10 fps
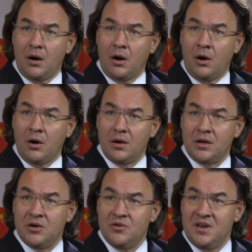are
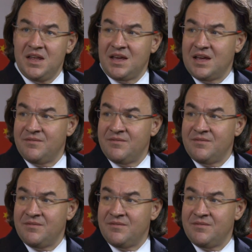unique in